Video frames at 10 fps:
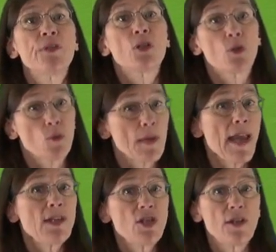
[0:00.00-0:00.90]
the
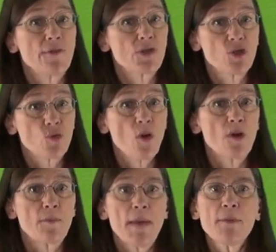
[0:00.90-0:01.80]
creation of
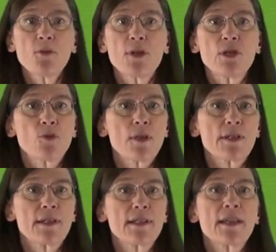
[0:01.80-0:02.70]
strong memory
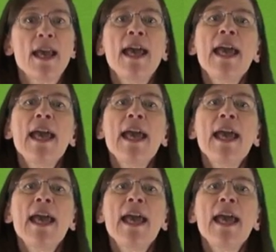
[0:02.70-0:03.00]
traces,